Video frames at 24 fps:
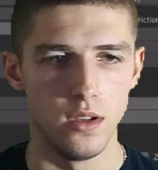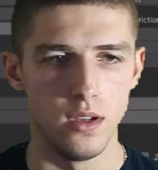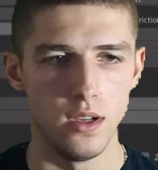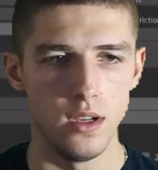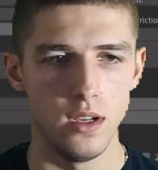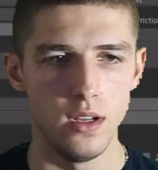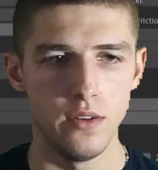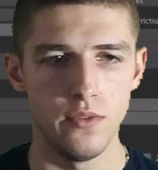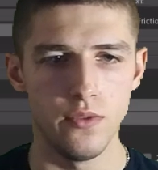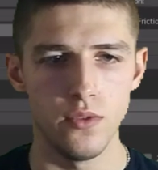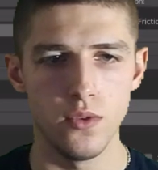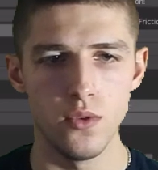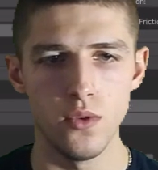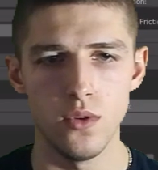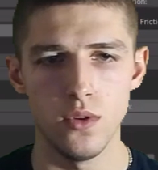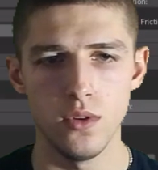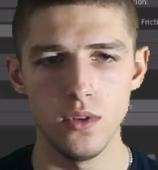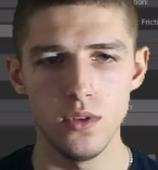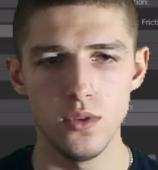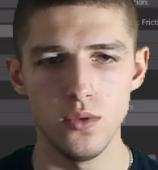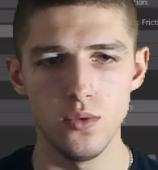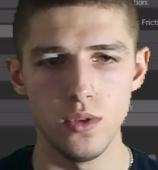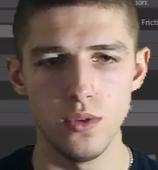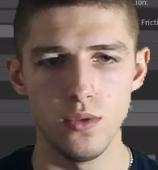And of
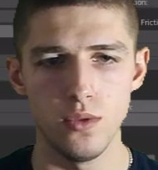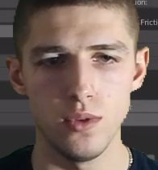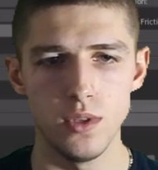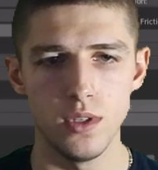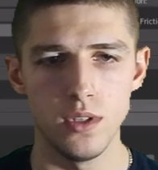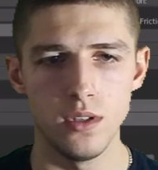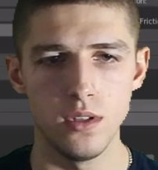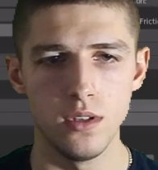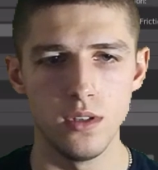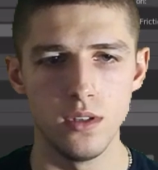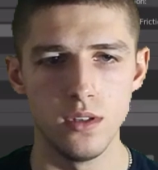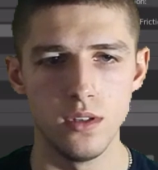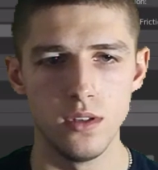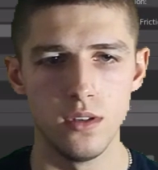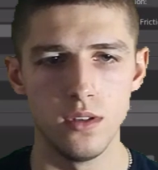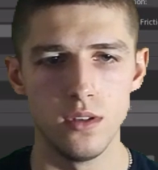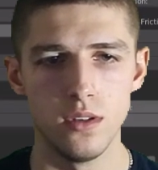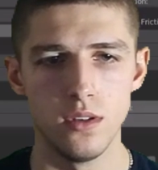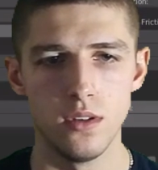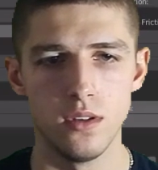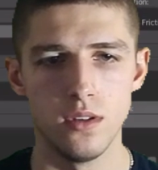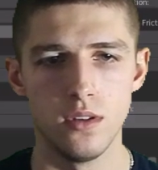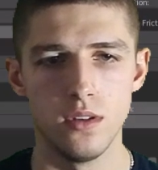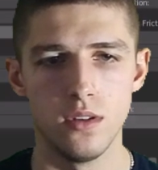course we will
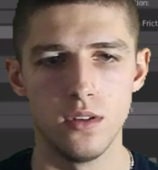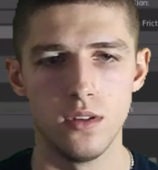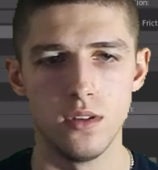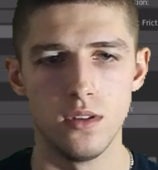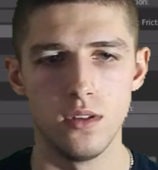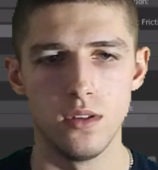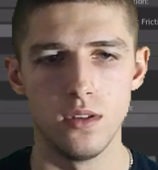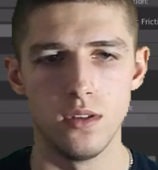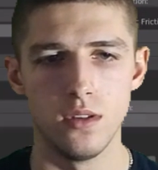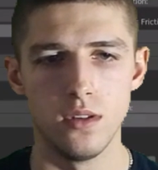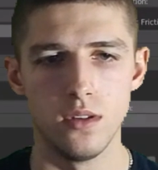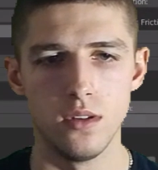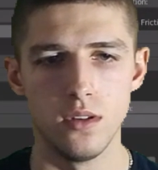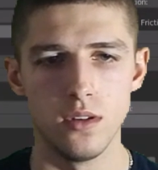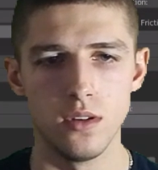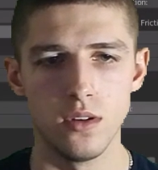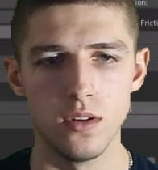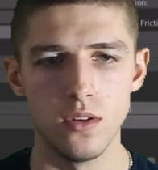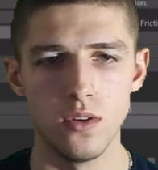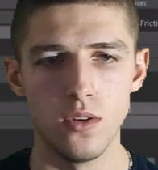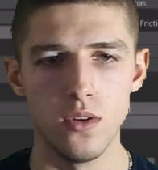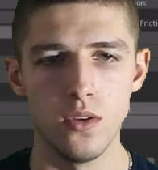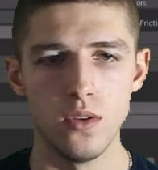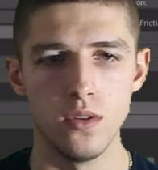
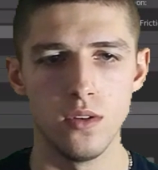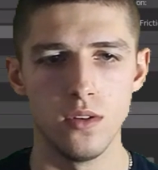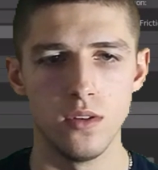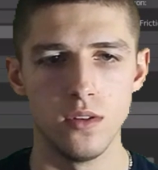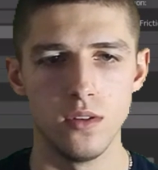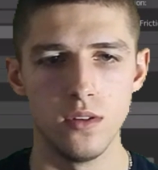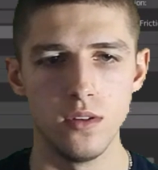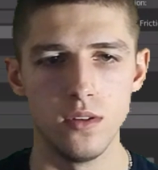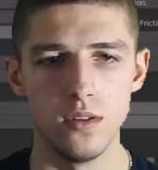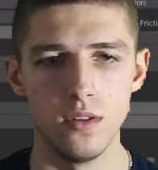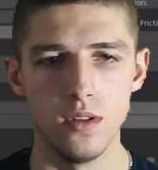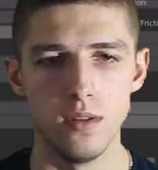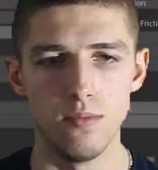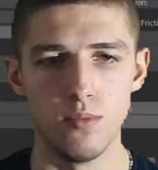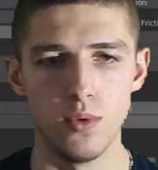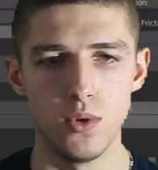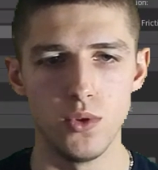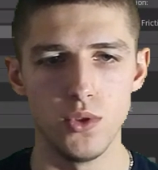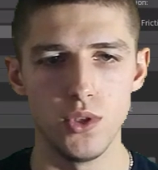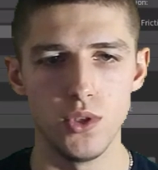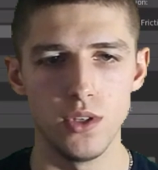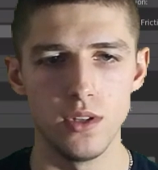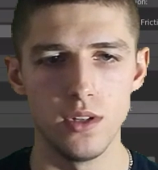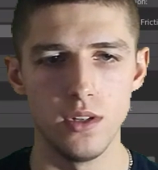call the
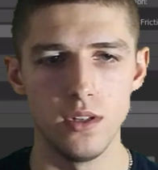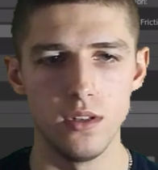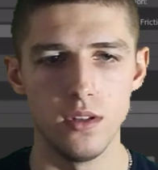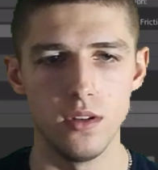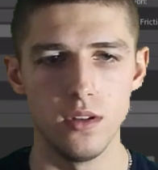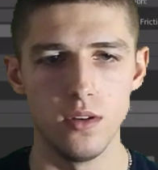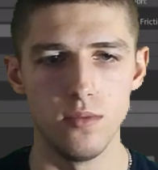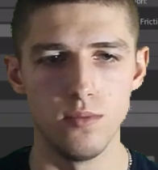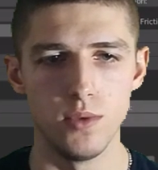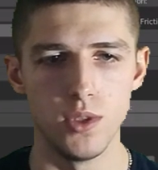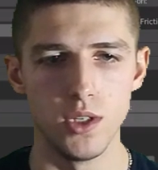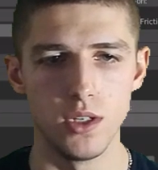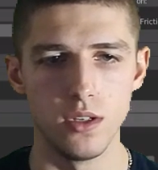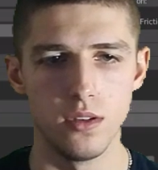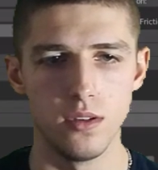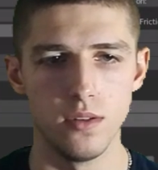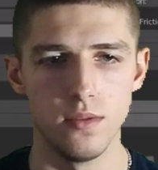projectile object.